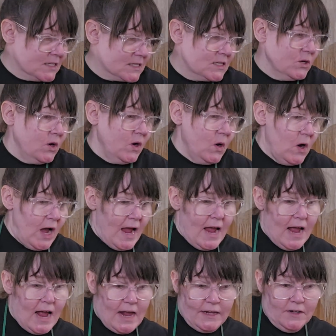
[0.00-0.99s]
So
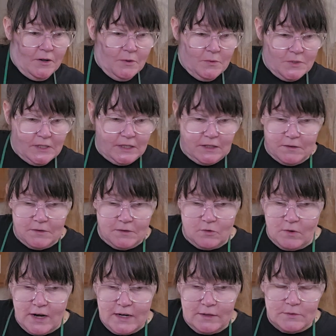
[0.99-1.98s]
it was like
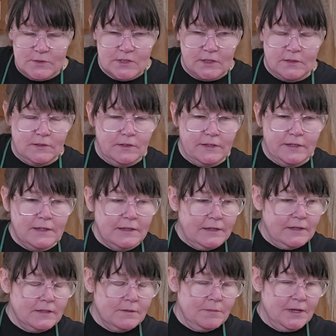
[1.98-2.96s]
great. It was like little
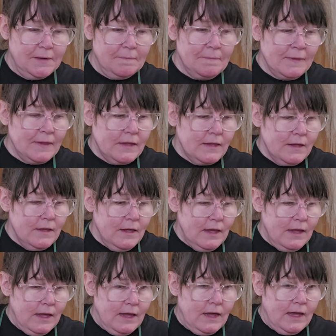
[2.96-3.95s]
Italy to me.
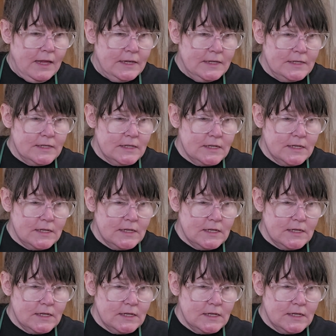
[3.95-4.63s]
And